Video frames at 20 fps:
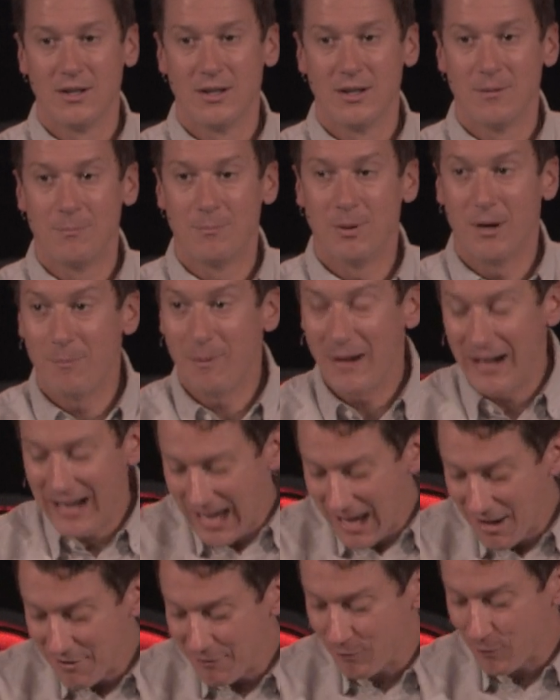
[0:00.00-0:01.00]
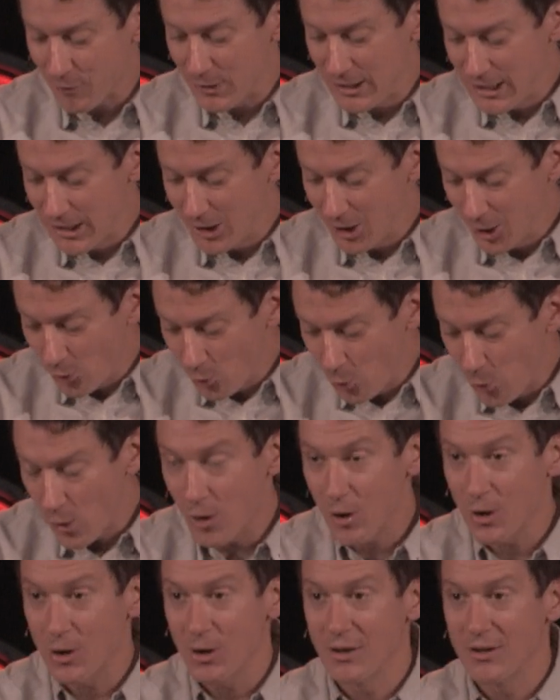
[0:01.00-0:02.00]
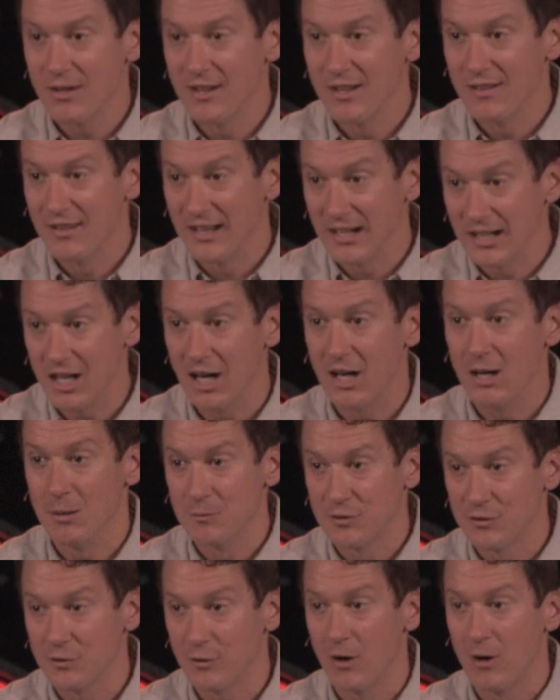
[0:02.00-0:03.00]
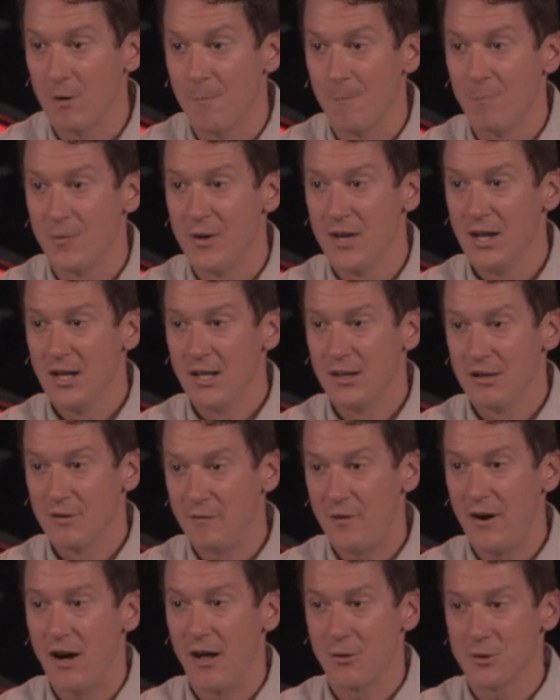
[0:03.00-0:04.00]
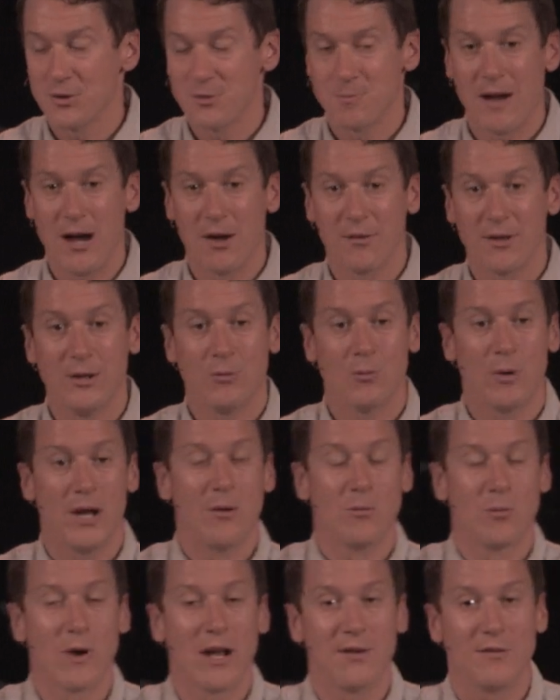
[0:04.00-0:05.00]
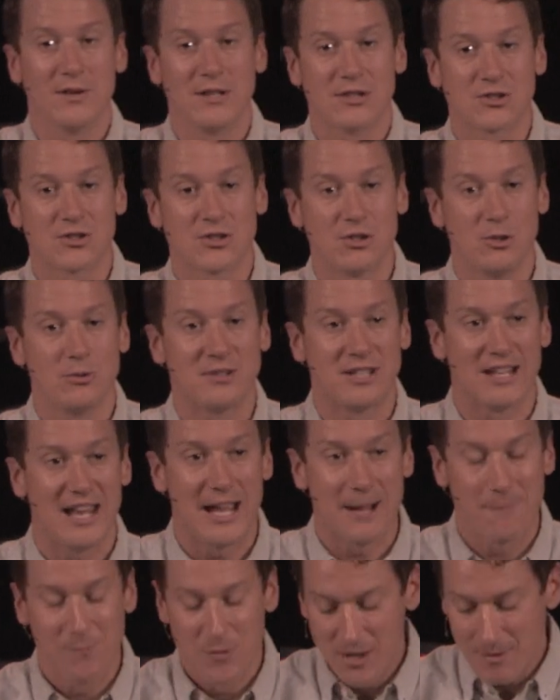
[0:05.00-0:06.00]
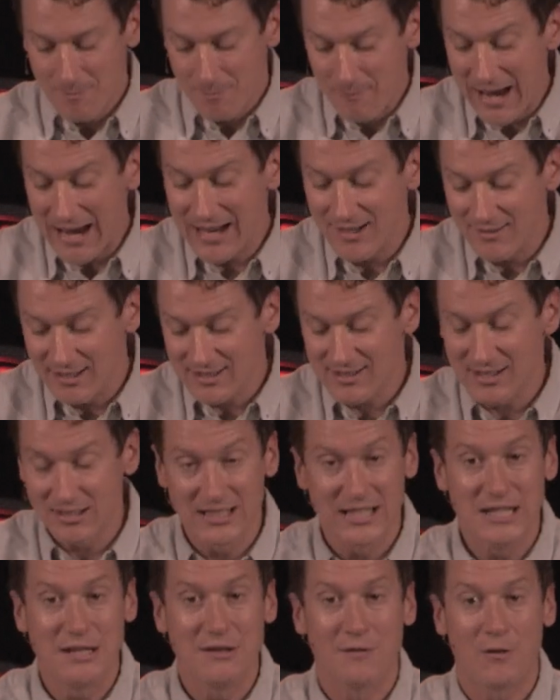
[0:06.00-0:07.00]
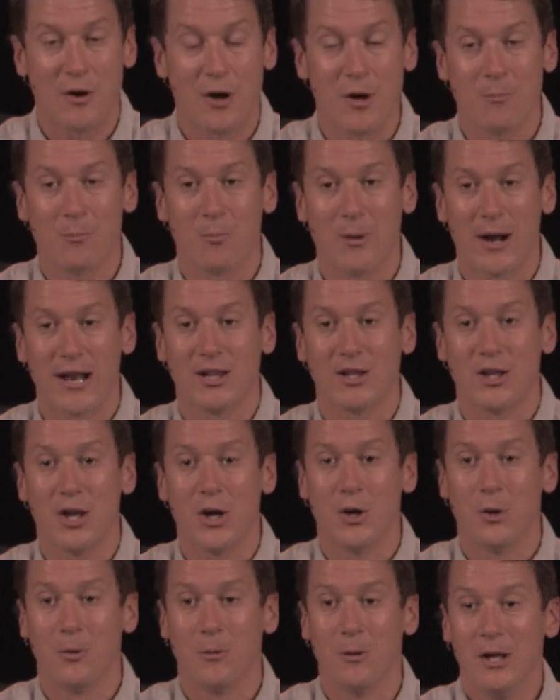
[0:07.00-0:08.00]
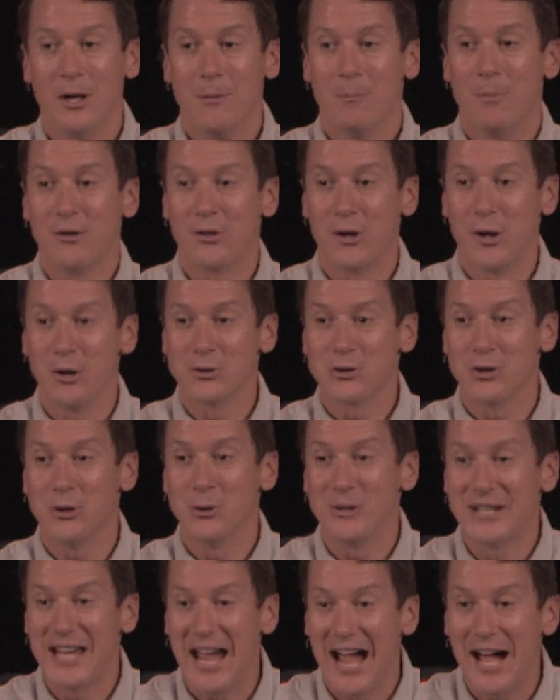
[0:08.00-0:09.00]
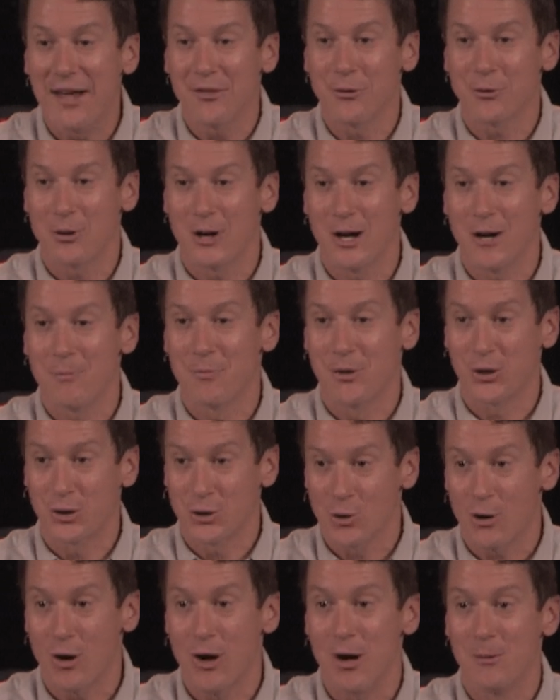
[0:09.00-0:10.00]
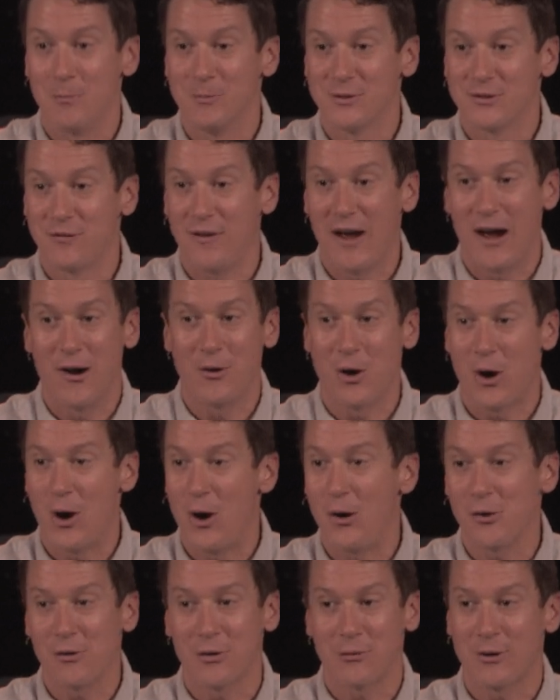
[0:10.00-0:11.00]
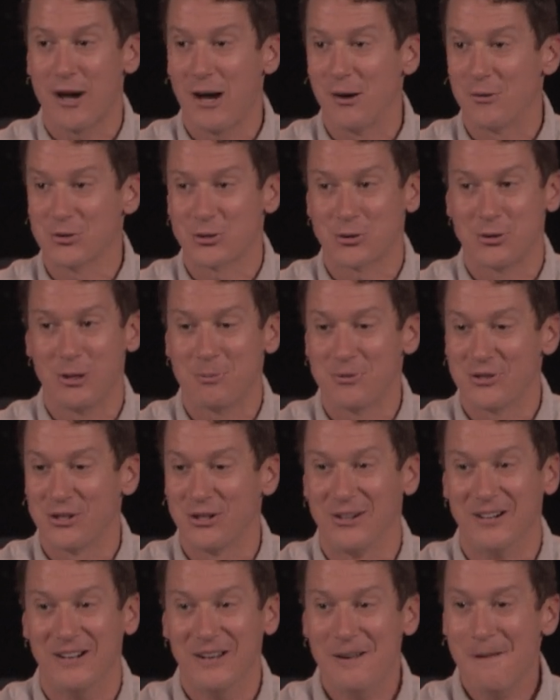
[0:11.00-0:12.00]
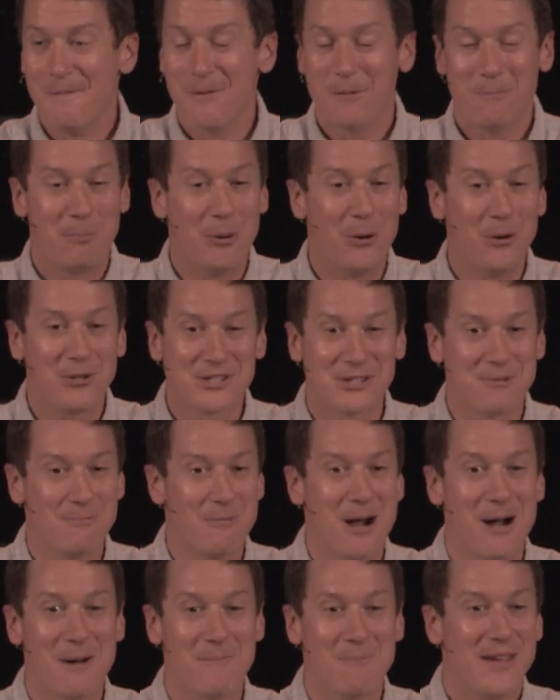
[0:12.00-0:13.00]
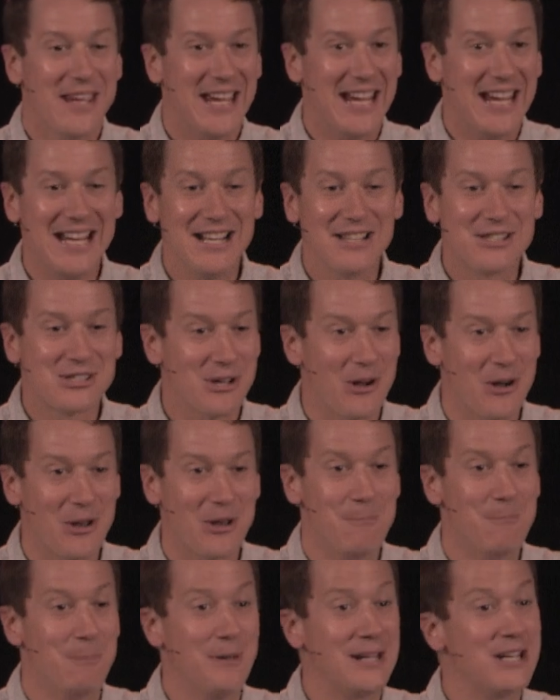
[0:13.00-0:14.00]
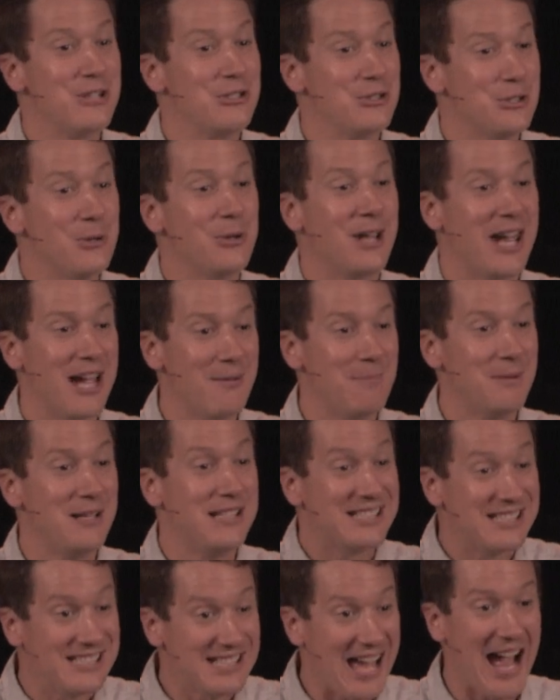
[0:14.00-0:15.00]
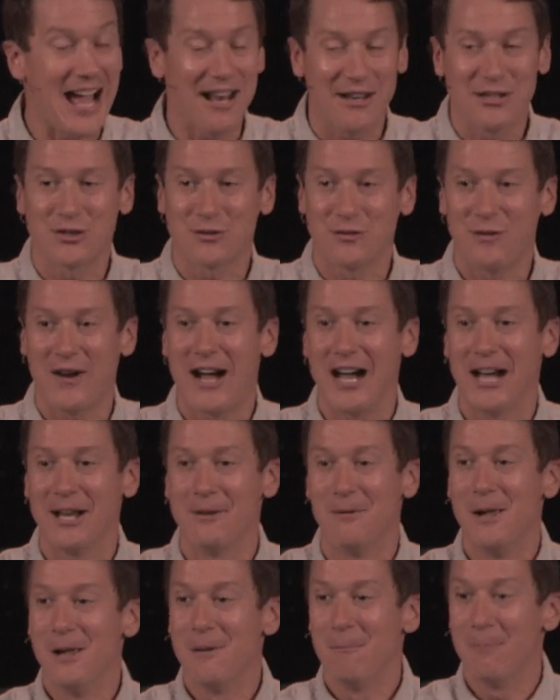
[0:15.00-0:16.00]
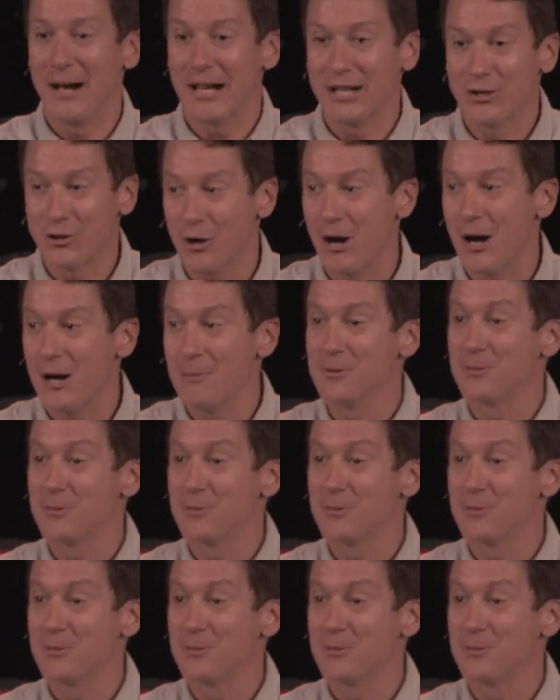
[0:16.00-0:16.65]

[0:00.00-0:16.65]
but by every word that comes from the Father's mouth. In, in relevance to today, man doesn't live on bread alone, but those who gather up the crumbs found all throughout Scripture, puts them up, eats on them, because you can be satisfied by crumbs